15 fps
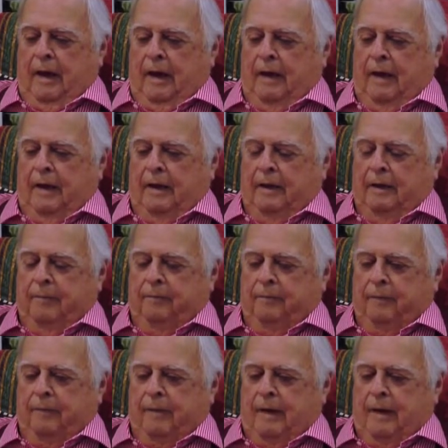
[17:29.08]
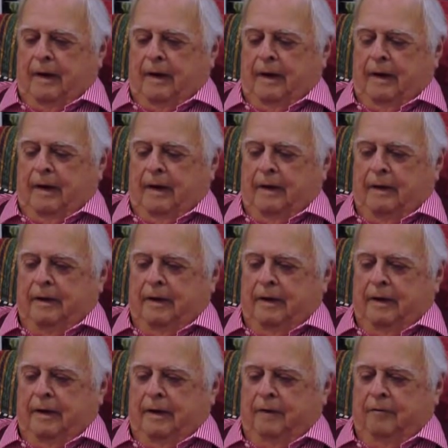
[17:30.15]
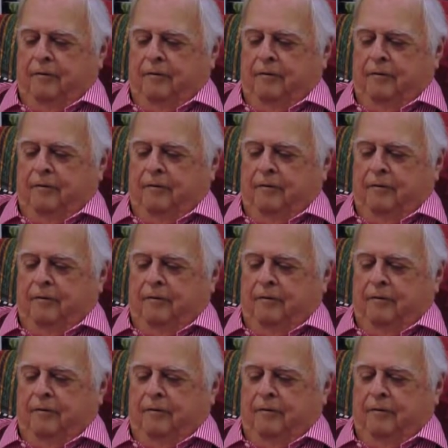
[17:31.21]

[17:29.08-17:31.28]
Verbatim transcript: and I had a